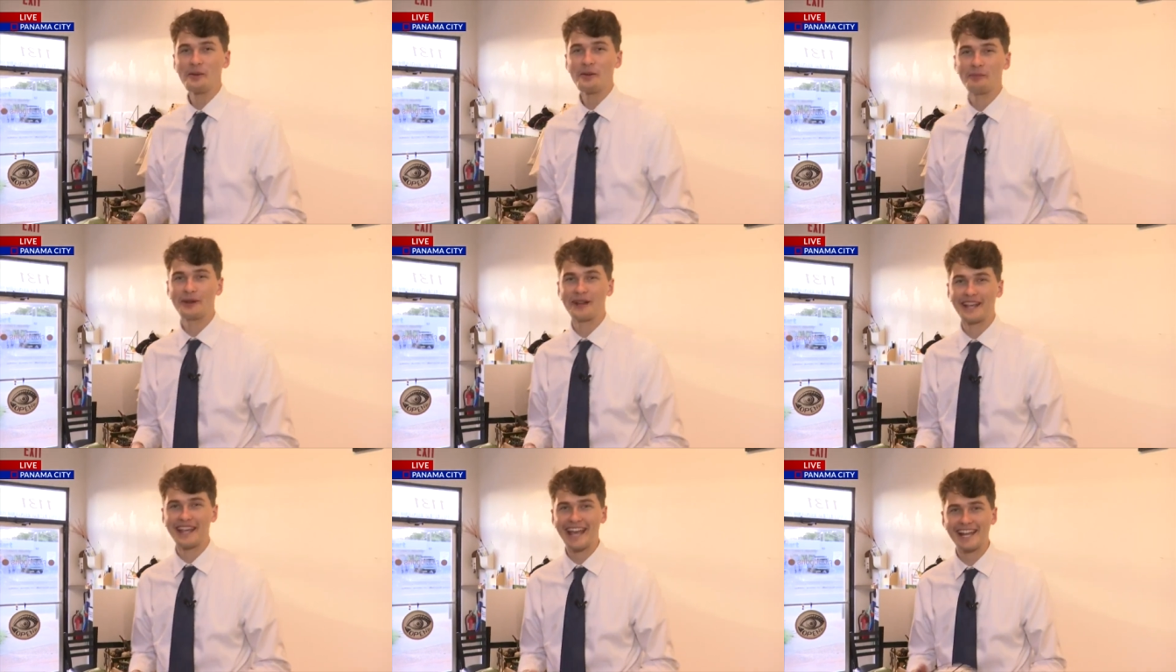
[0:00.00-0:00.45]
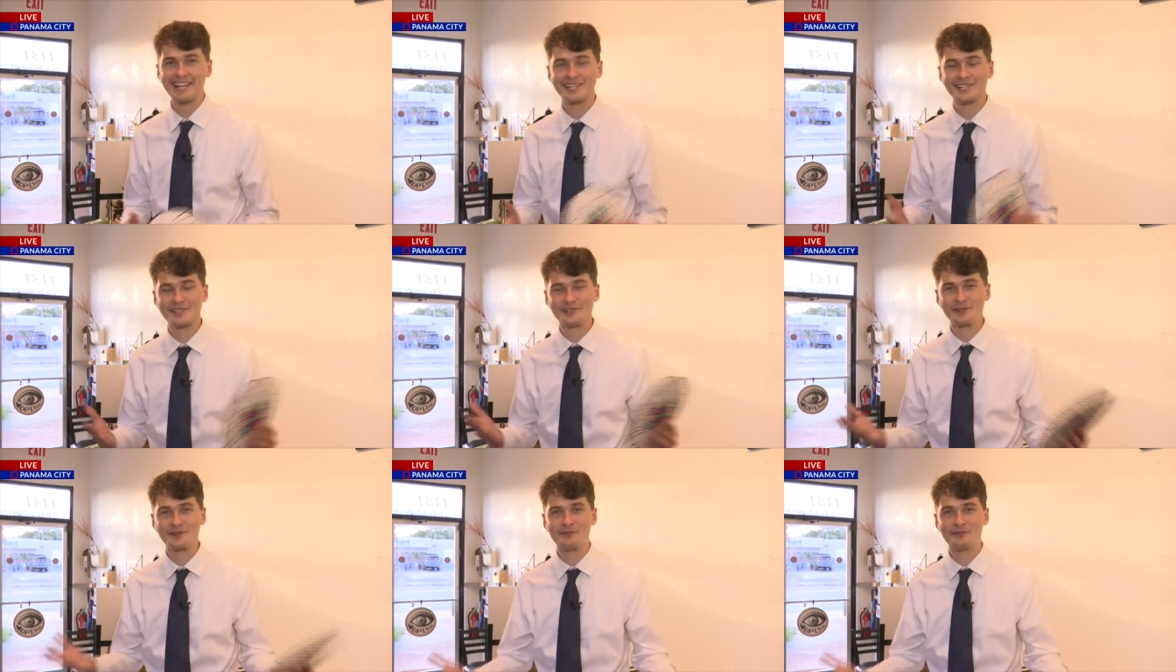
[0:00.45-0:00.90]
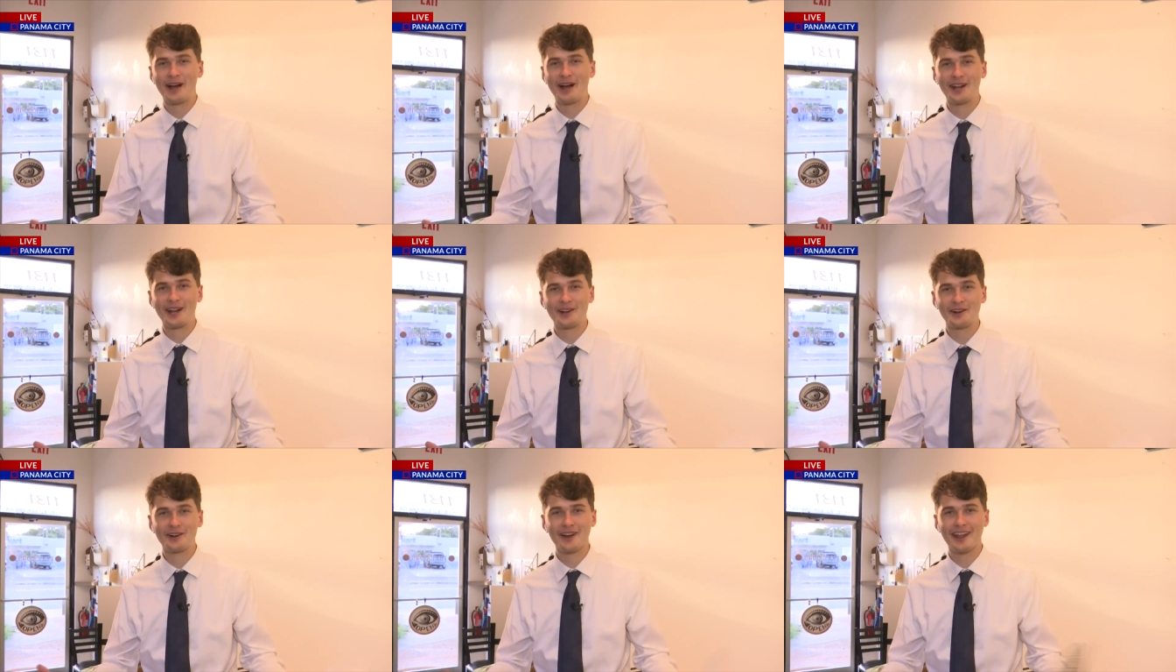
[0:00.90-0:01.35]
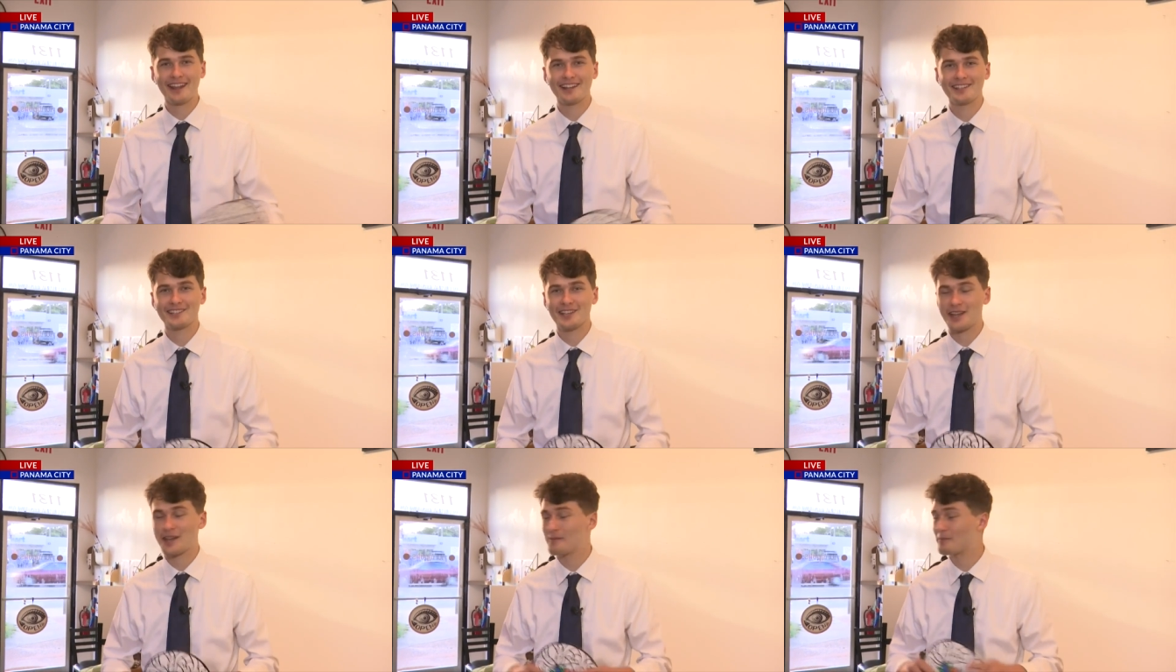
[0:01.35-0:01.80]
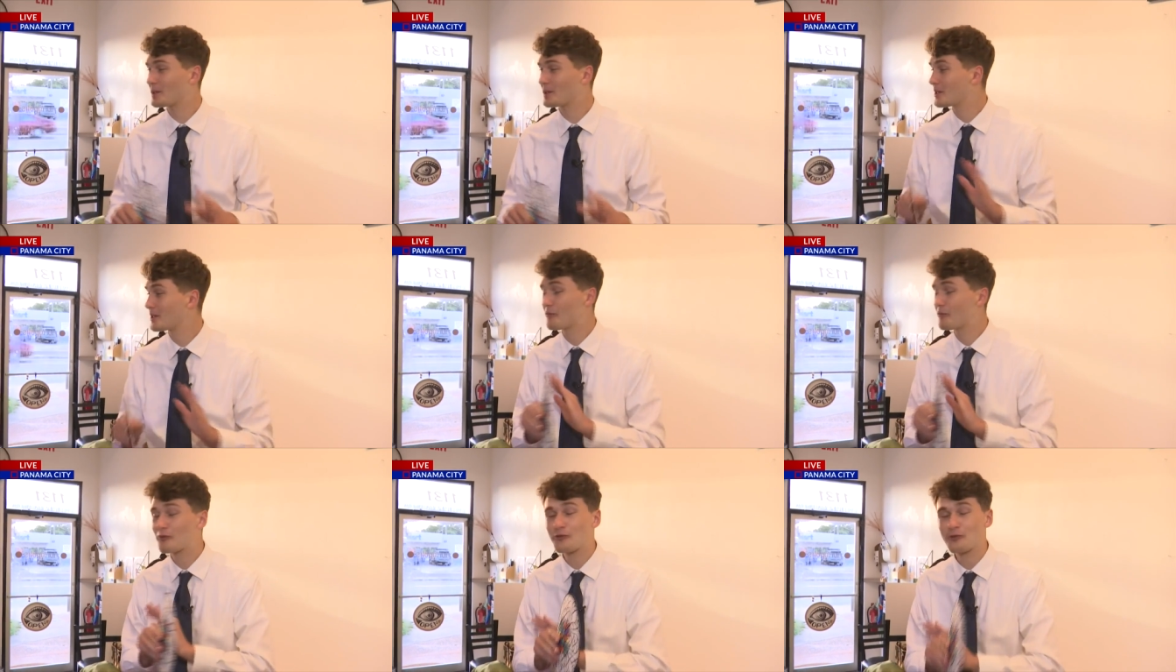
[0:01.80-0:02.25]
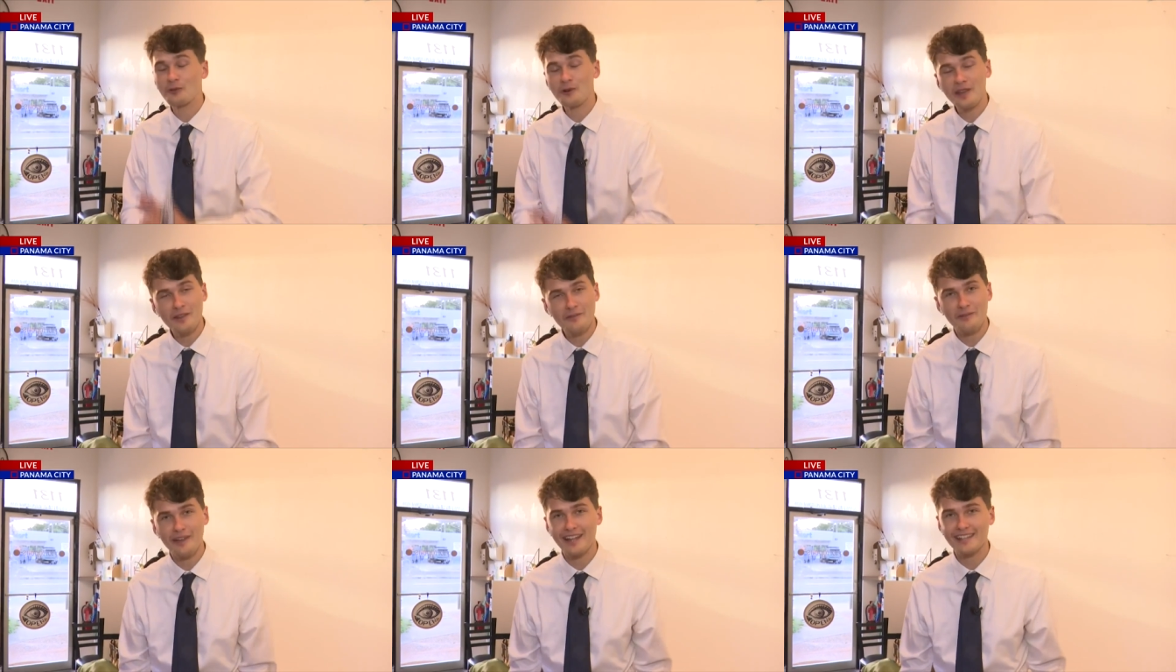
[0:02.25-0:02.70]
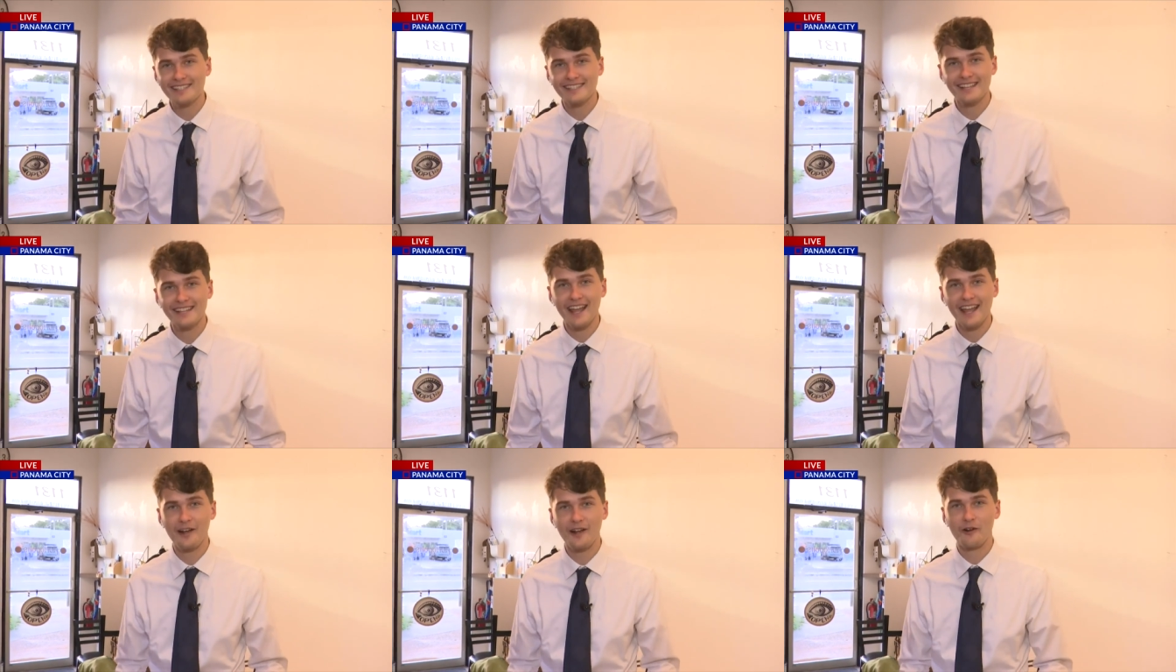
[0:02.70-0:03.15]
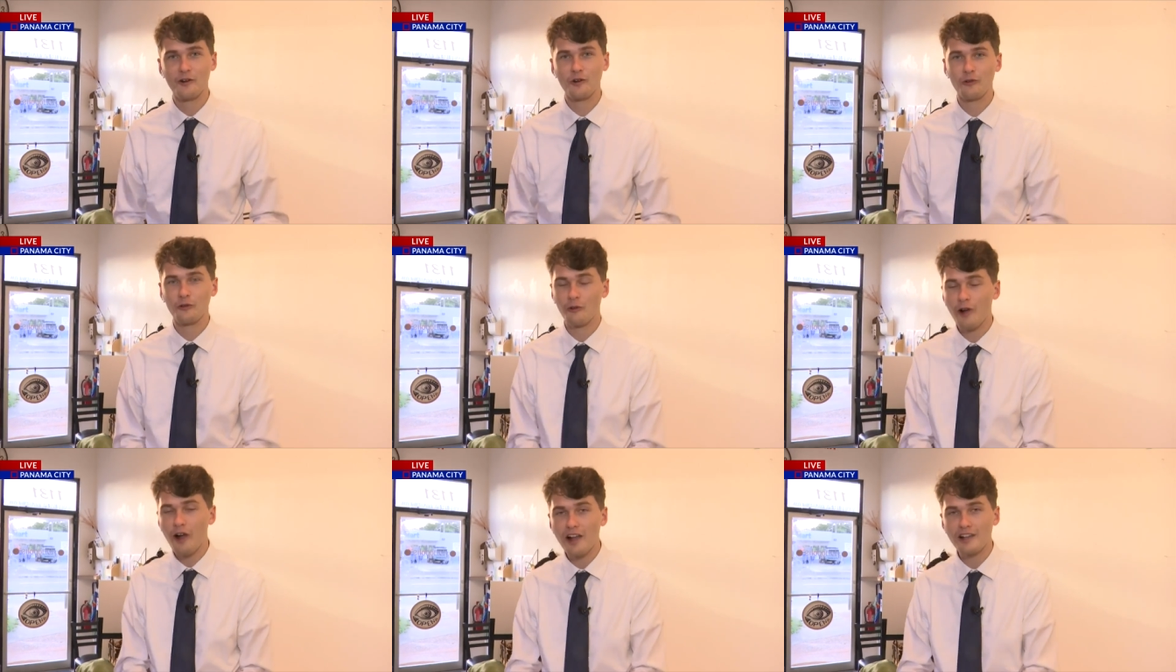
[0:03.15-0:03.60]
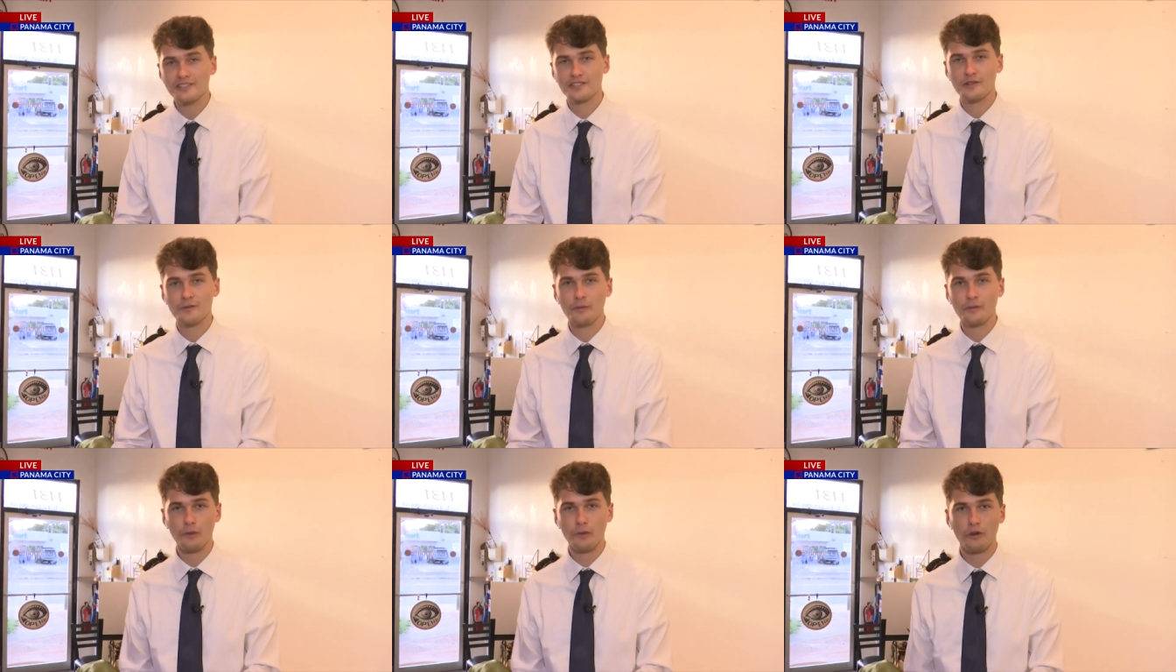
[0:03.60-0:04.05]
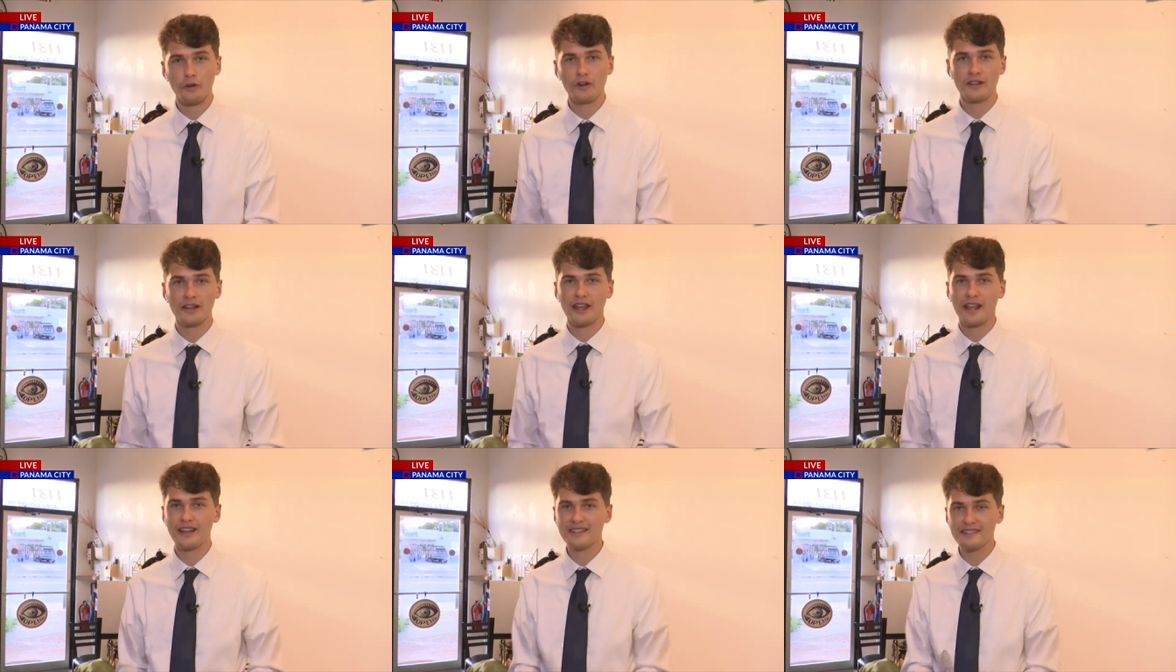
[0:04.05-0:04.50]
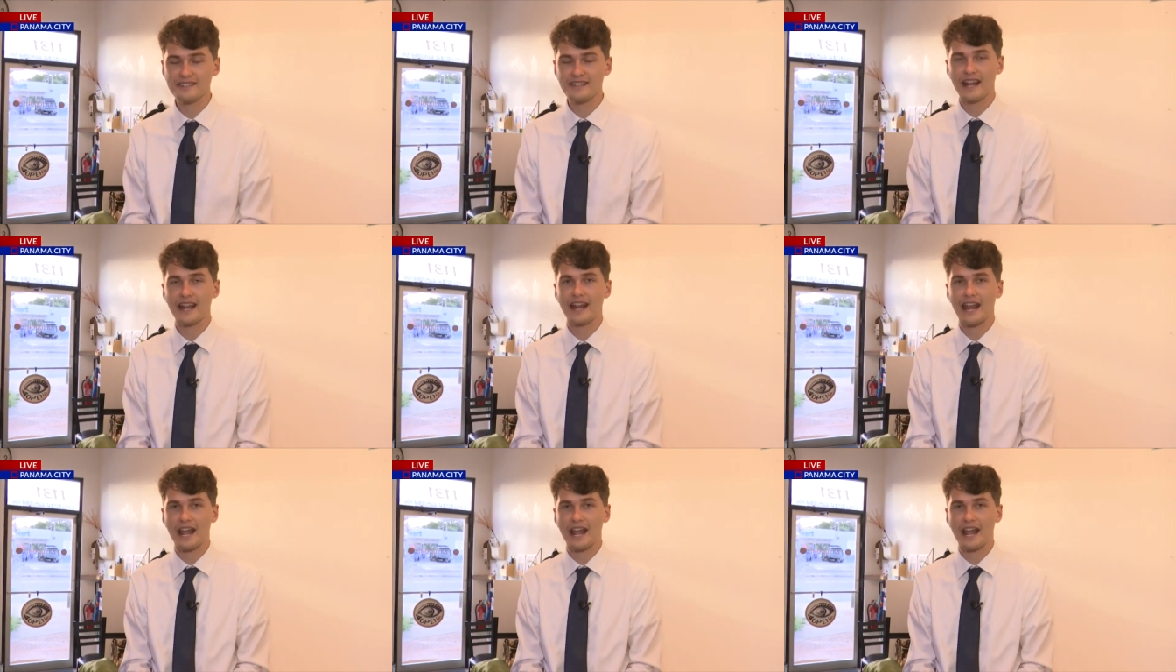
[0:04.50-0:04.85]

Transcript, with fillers: But again, just a reminder, it is a completely free event today across the board in St.